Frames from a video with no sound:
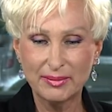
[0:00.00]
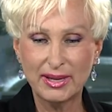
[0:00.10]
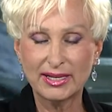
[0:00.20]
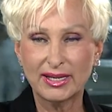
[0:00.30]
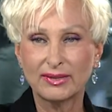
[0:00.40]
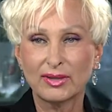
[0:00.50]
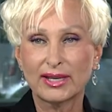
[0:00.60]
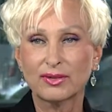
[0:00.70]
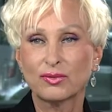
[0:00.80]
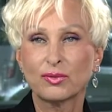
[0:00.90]
But
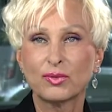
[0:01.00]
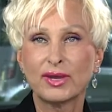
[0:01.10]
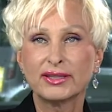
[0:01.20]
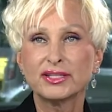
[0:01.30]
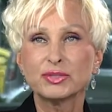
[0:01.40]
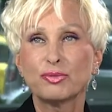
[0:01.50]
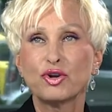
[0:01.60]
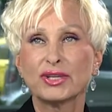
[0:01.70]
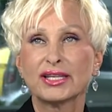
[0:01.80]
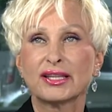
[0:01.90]
like at this
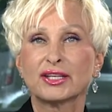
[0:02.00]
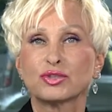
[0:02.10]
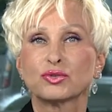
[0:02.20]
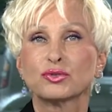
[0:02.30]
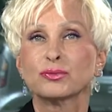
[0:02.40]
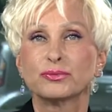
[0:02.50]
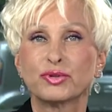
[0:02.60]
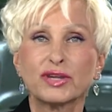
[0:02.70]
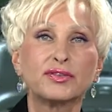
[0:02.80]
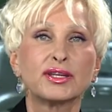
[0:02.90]
point, I'd like to
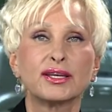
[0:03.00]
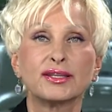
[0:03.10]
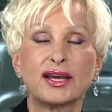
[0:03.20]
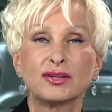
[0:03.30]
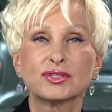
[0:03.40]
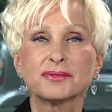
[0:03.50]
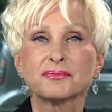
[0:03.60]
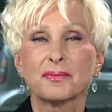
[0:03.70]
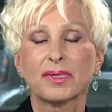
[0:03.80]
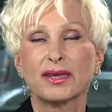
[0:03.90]
briefly announce
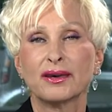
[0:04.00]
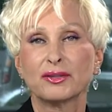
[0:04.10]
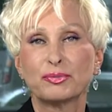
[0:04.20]
uh, the